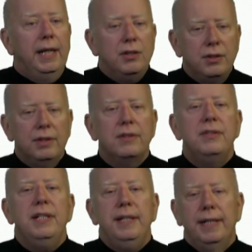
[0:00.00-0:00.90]
and she'll
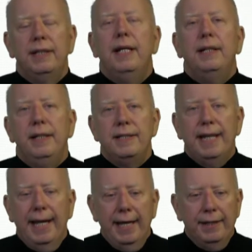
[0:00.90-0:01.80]
see that that
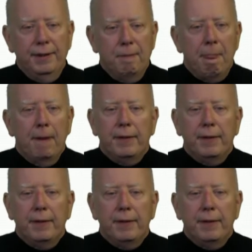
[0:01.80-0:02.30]
gets added.